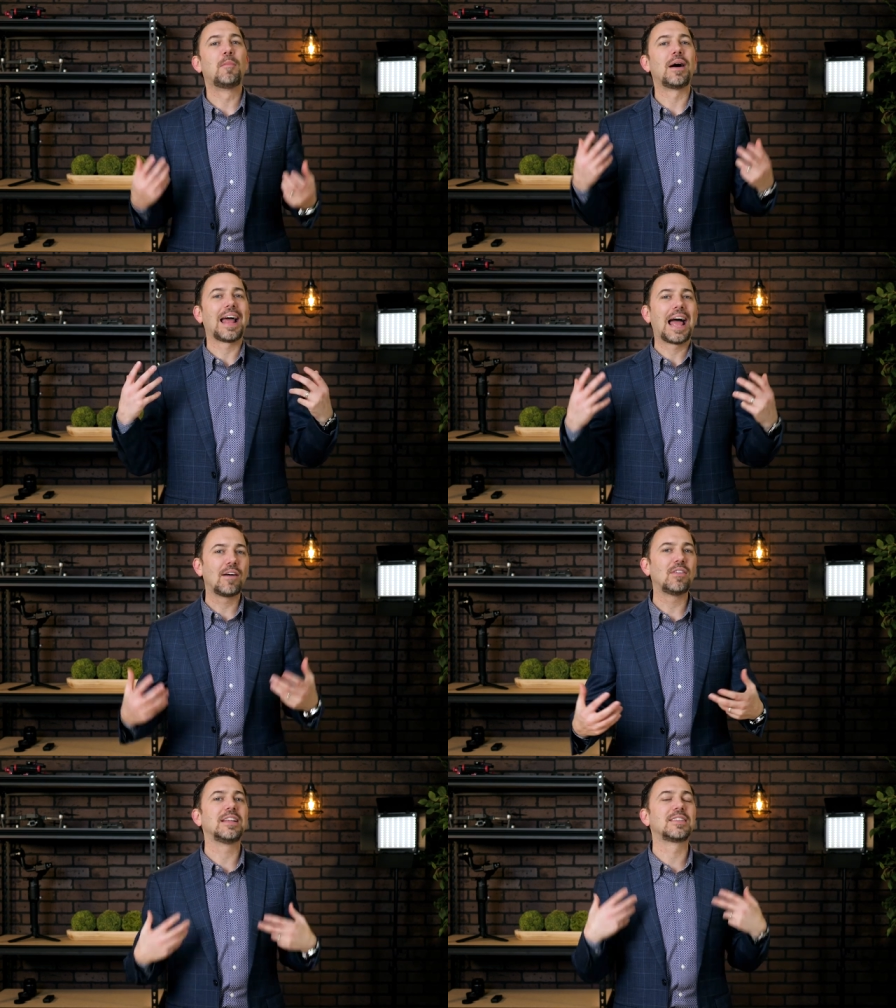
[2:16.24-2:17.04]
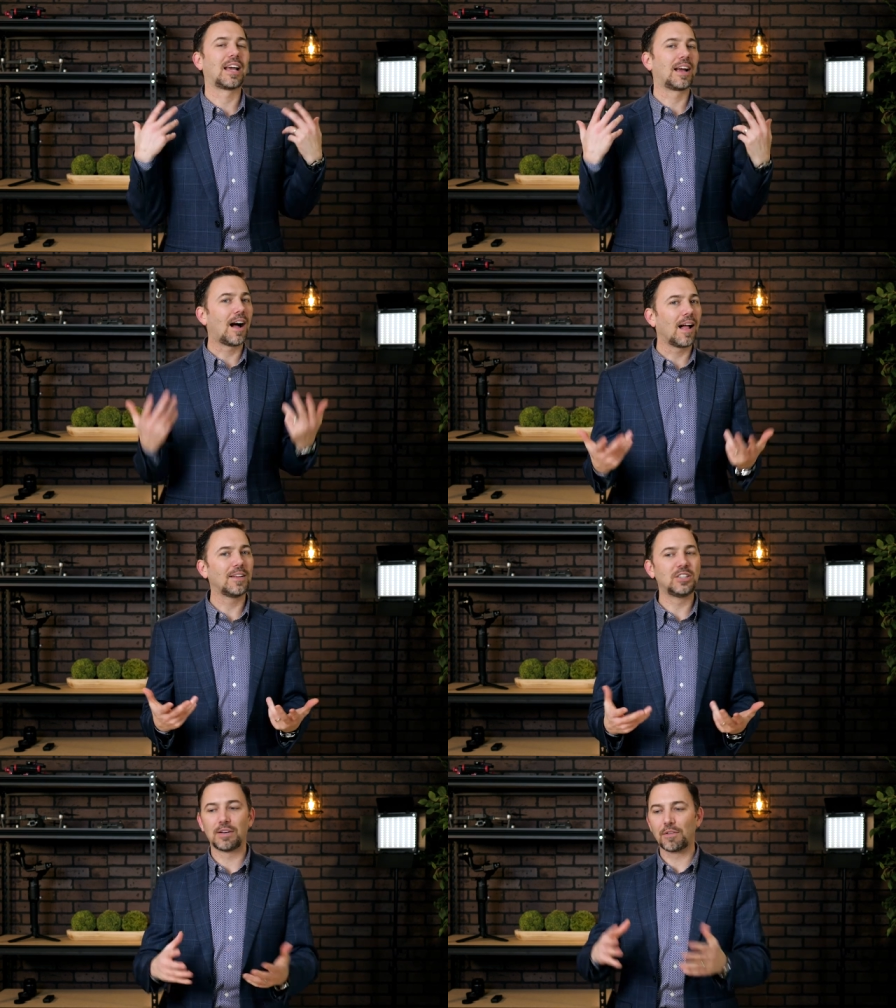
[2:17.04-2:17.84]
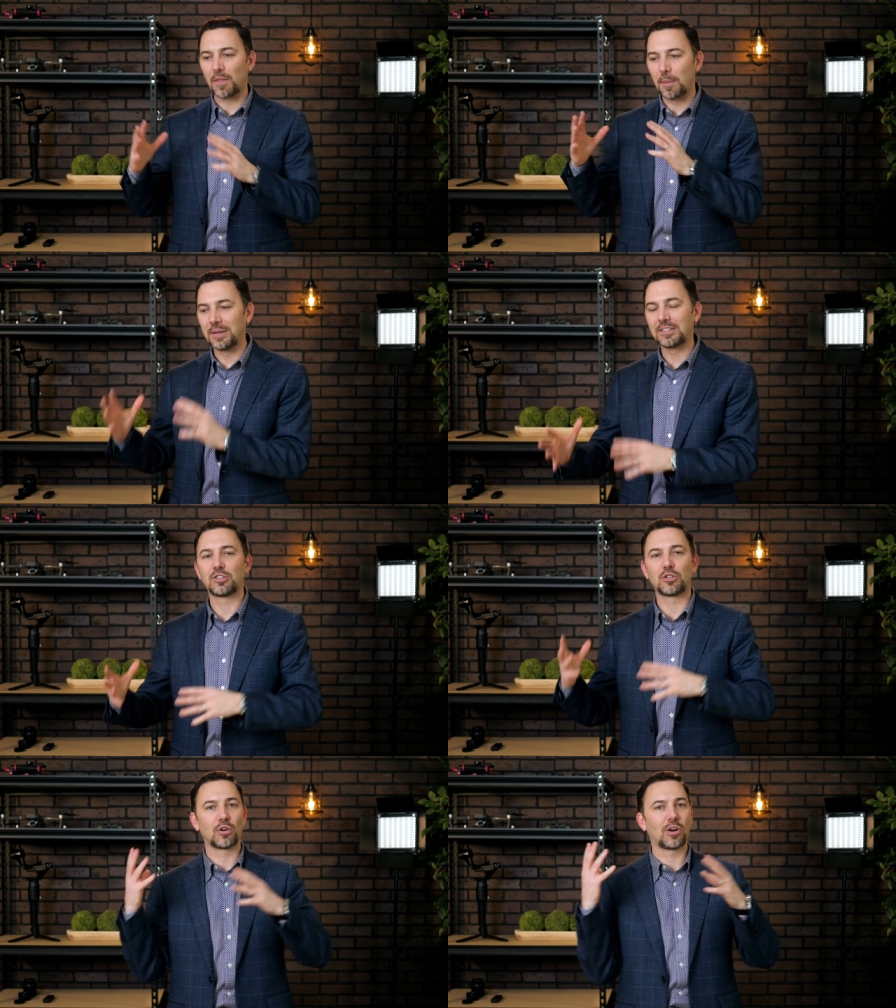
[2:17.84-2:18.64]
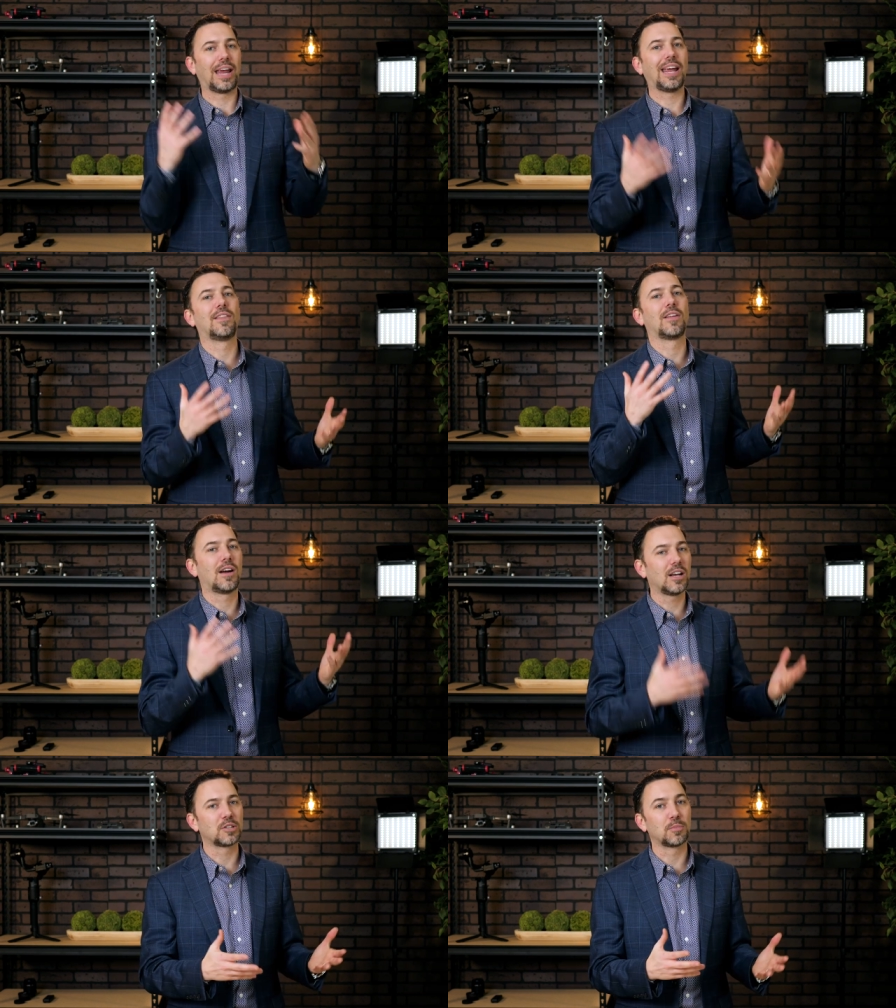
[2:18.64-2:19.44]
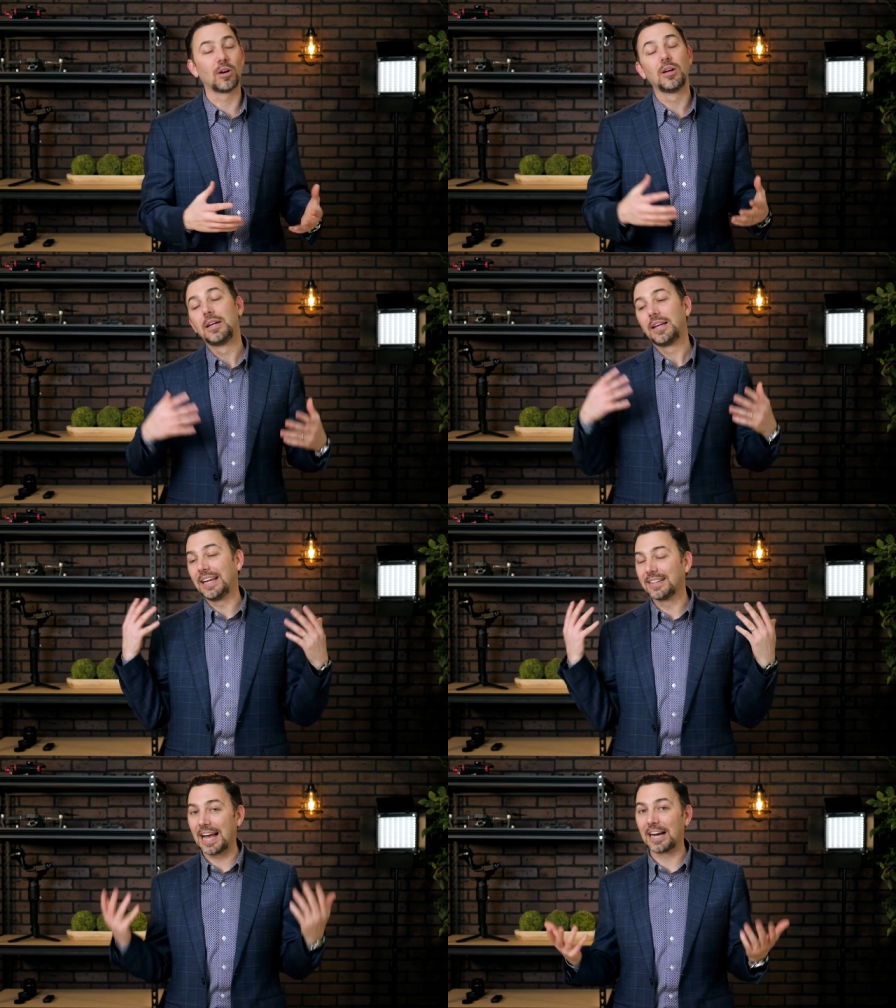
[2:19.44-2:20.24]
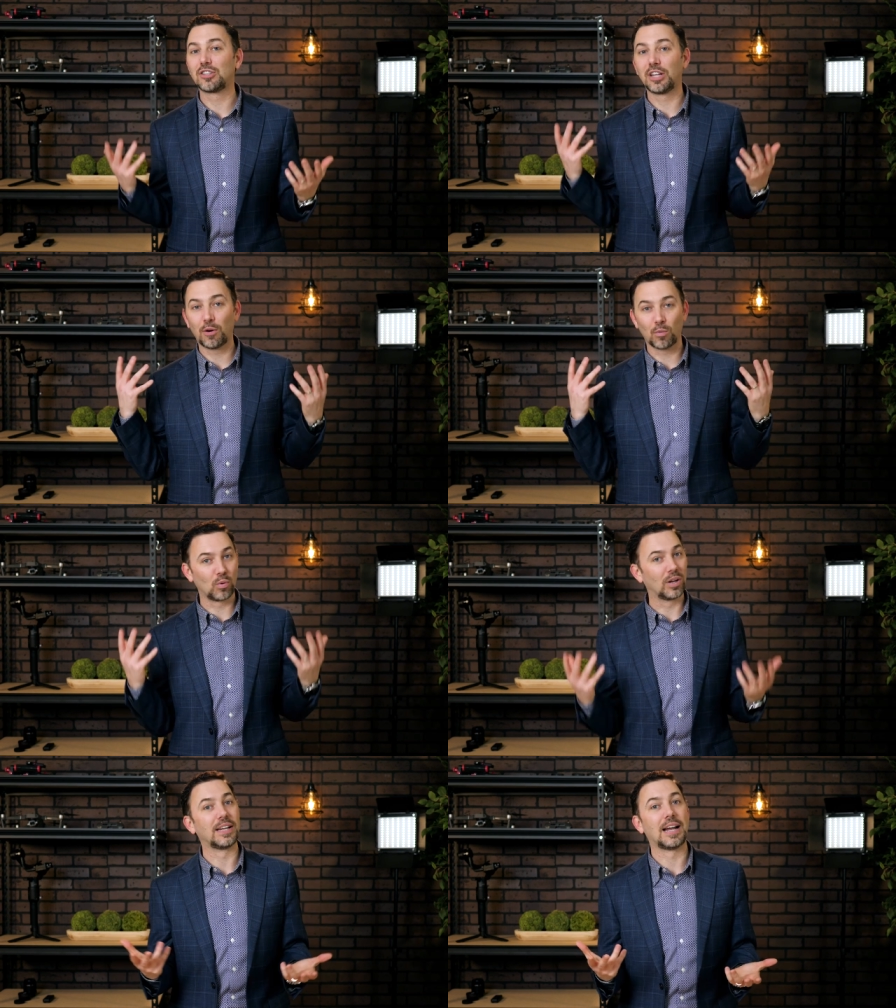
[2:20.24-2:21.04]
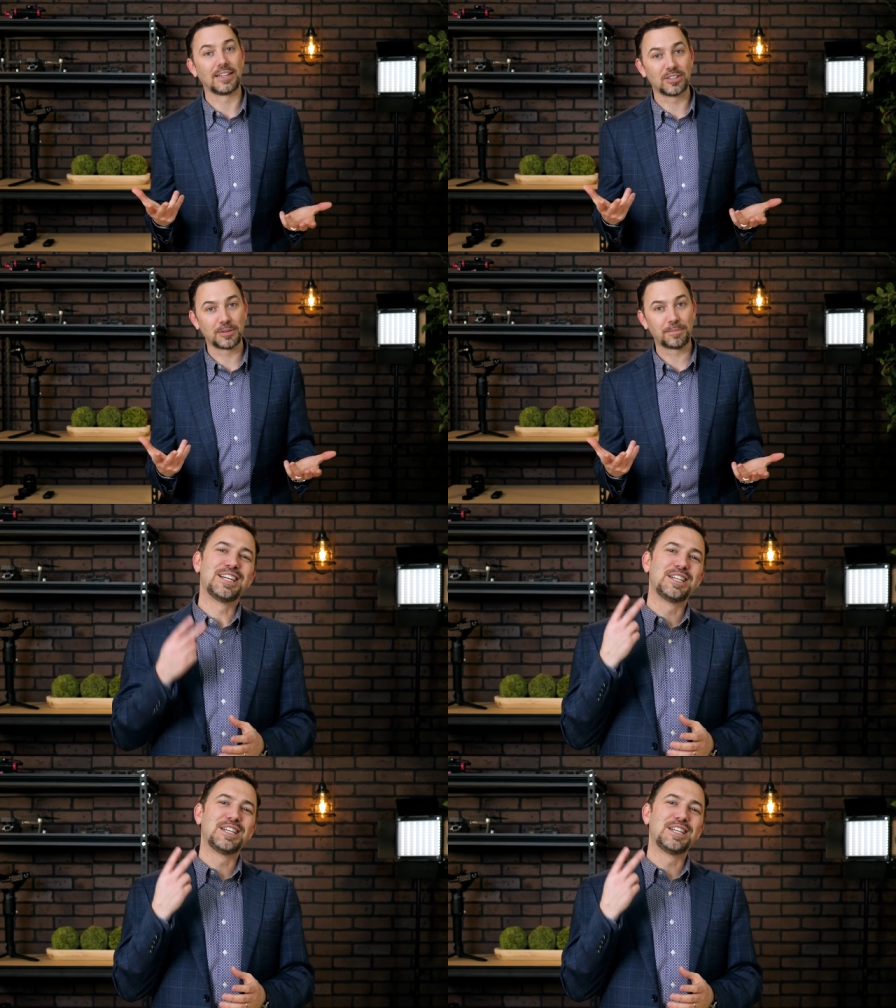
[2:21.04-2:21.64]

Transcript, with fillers: but having the psychology of it for the business owner and the customer is actually really nice.